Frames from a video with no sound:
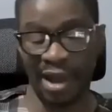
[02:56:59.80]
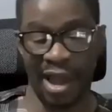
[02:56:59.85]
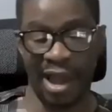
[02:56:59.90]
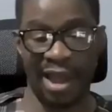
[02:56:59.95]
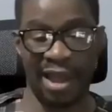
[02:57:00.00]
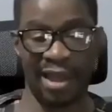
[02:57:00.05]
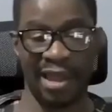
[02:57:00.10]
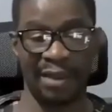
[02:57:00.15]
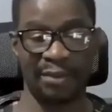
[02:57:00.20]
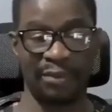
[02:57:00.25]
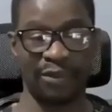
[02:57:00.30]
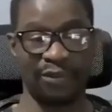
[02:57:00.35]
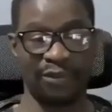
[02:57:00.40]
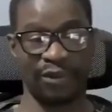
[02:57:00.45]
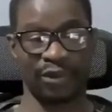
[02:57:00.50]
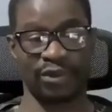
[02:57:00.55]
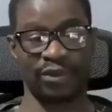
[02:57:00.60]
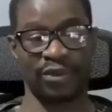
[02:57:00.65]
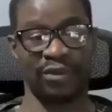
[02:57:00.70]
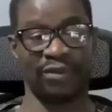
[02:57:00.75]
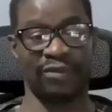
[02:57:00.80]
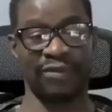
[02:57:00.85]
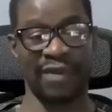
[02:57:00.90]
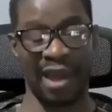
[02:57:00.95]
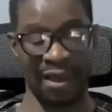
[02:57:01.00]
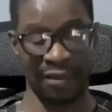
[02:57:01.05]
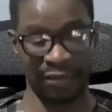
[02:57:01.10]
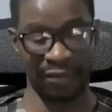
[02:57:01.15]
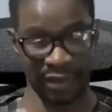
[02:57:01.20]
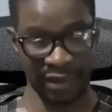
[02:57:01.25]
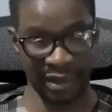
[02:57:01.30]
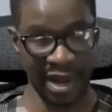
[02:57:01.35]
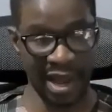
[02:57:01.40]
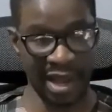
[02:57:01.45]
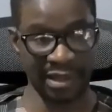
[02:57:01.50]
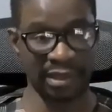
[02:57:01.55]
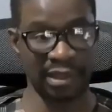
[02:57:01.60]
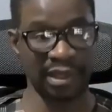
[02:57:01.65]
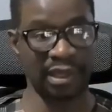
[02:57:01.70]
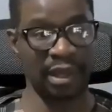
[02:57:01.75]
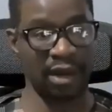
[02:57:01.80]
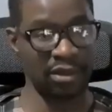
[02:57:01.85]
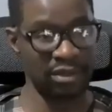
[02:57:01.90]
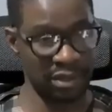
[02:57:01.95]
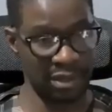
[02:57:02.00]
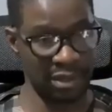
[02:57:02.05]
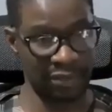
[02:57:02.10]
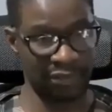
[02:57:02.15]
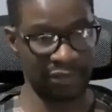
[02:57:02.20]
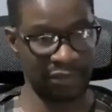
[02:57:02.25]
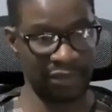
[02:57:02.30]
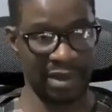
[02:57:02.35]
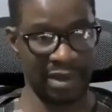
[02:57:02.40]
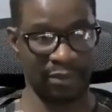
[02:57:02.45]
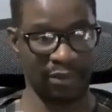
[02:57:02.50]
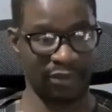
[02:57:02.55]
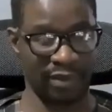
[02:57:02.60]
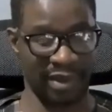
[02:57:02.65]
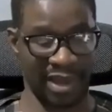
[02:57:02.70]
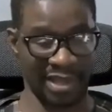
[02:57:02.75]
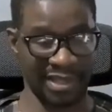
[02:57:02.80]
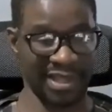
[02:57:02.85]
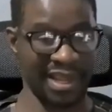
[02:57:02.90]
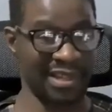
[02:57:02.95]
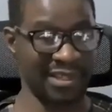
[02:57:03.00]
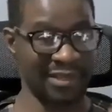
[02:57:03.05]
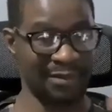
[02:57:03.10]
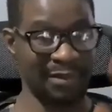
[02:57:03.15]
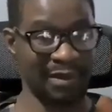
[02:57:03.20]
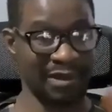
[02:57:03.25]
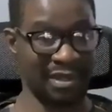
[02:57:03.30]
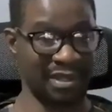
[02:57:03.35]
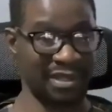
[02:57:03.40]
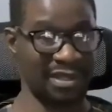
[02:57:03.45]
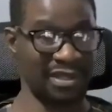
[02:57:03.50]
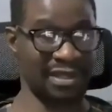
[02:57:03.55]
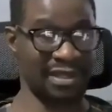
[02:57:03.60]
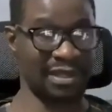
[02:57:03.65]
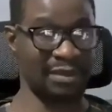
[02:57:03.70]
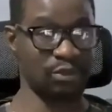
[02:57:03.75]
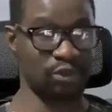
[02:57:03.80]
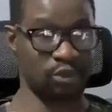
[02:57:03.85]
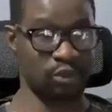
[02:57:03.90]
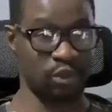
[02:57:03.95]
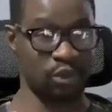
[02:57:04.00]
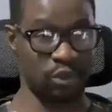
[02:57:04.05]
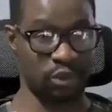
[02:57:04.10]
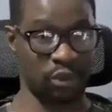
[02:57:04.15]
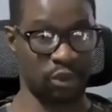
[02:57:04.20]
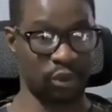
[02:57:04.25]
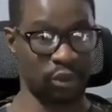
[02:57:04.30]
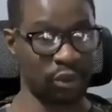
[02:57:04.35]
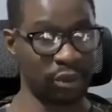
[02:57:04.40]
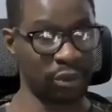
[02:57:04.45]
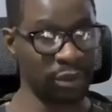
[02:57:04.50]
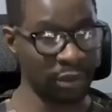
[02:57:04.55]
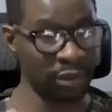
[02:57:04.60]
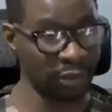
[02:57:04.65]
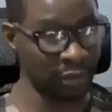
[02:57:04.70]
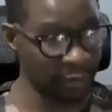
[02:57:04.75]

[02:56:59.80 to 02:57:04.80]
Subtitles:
are able for survive on that, the country for able for get expertise, them so-called,